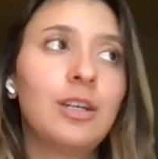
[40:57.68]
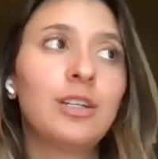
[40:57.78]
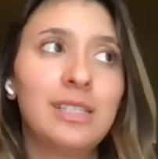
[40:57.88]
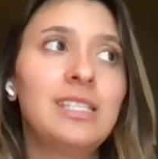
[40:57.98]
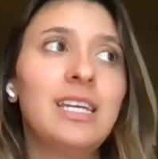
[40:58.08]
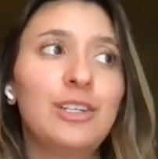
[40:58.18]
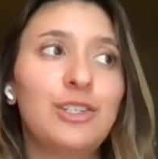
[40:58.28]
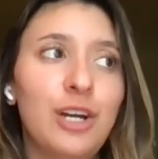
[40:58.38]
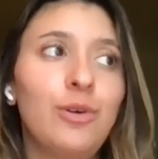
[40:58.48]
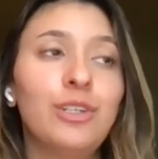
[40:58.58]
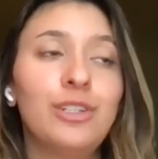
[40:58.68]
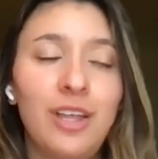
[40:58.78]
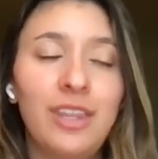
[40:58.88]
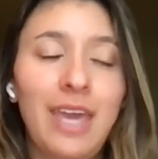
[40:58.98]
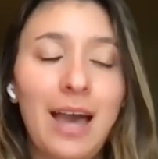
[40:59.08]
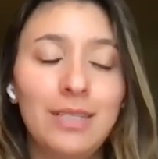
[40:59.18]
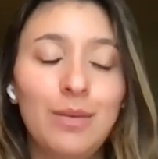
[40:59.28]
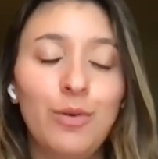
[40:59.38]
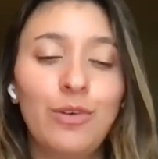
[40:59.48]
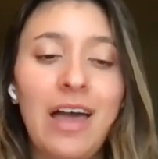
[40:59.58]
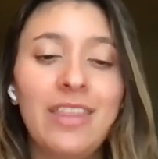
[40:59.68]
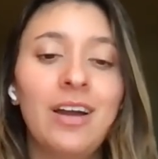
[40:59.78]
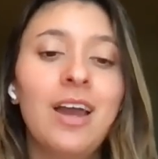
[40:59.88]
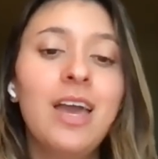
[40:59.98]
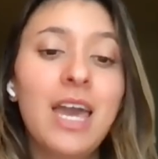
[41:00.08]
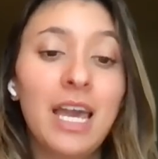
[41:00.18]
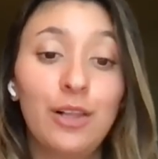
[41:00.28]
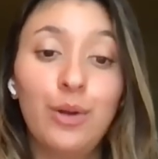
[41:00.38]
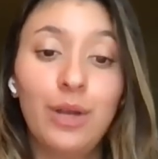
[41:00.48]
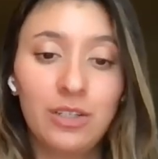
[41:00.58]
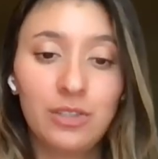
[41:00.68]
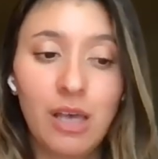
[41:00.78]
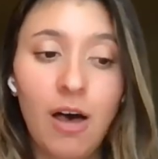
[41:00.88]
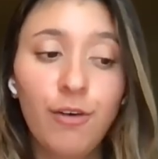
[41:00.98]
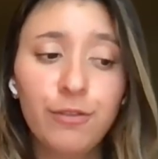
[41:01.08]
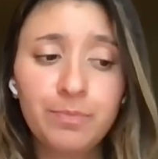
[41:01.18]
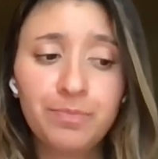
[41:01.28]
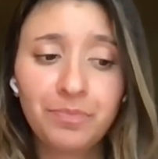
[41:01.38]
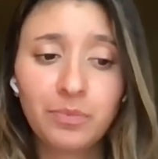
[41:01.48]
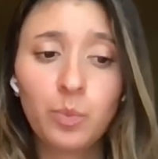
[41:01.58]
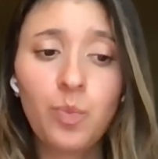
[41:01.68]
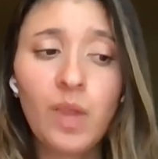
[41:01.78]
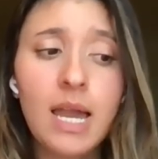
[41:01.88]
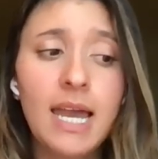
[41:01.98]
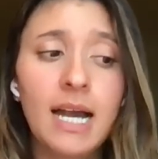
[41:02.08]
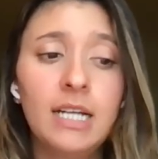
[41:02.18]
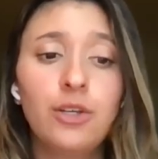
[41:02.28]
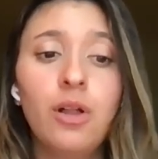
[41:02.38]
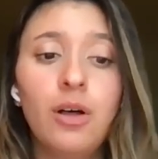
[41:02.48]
existing shareholders on the cap table, rather, including yourself. And you'll